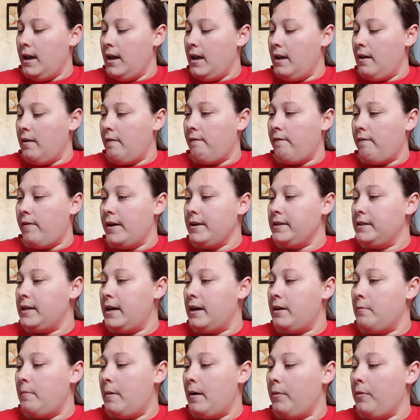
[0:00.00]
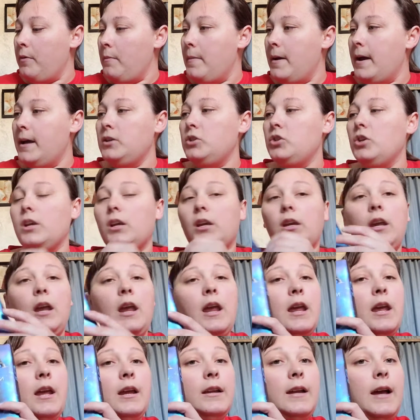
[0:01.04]
and finds out about the magic.
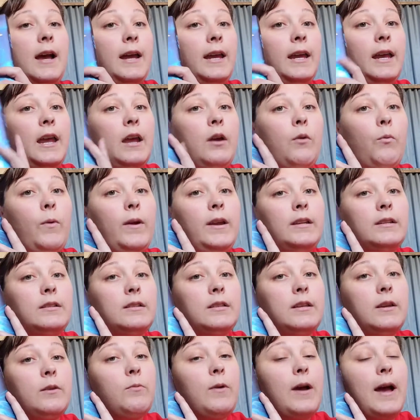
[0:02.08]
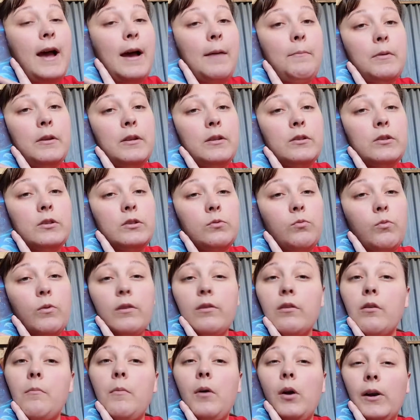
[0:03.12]
And I can't wait to see what happens
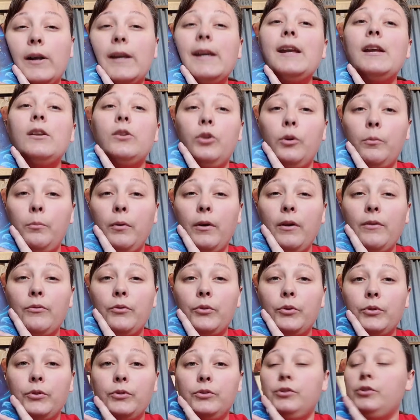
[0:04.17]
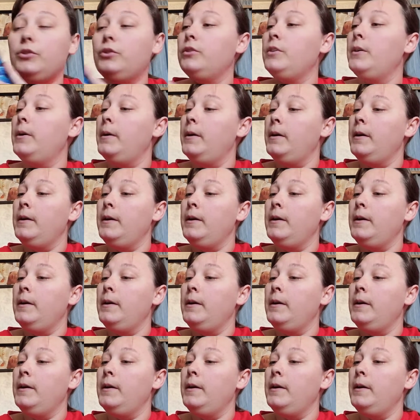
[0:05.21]
with Amari and her brothers.